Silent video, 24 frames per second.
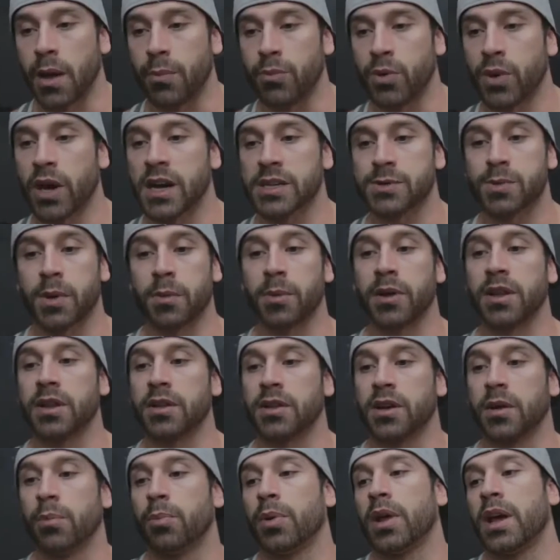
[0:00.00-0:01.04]
you guys maybe
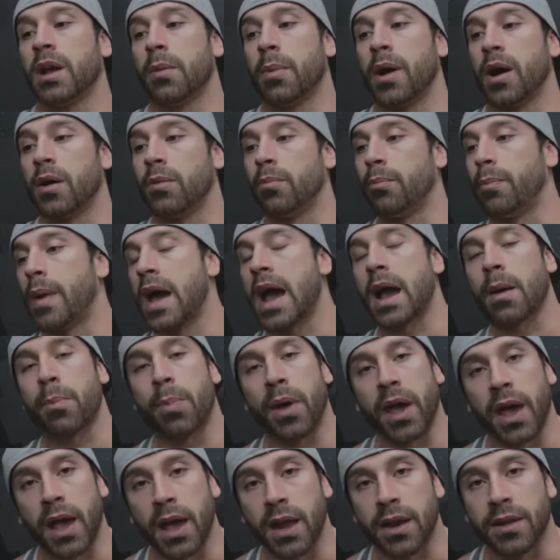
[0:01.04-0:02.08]
complain about back
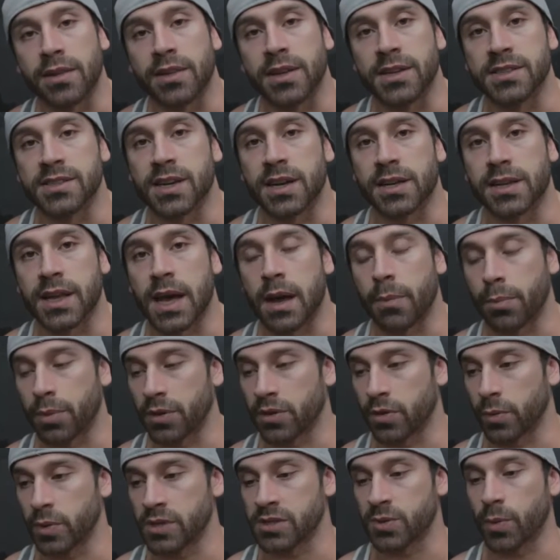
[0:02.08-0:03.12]
pain and things like that,
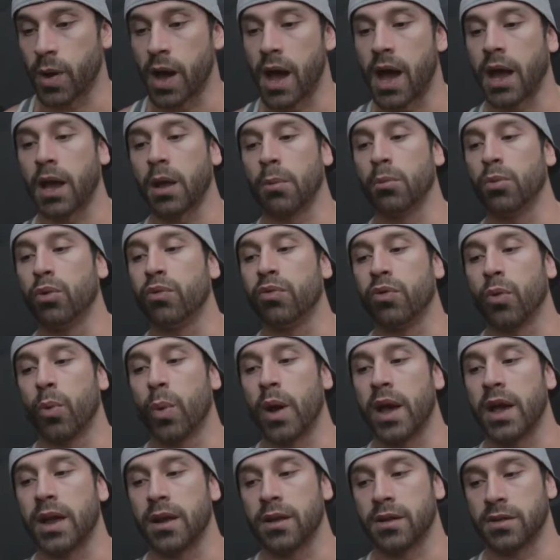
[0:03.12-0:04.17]
but the reason why I can move the
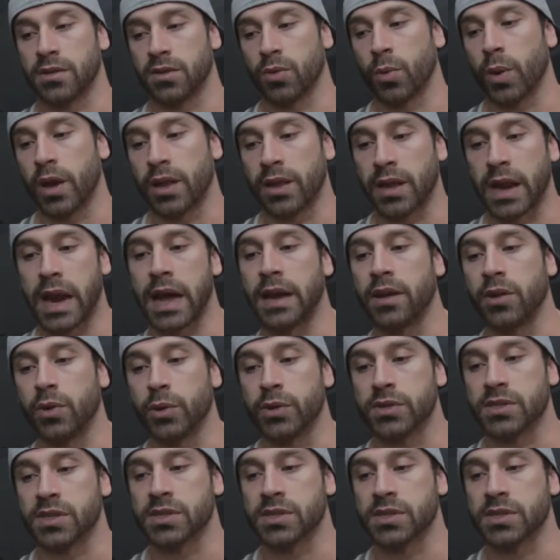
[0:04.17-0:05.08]
weight the way that I do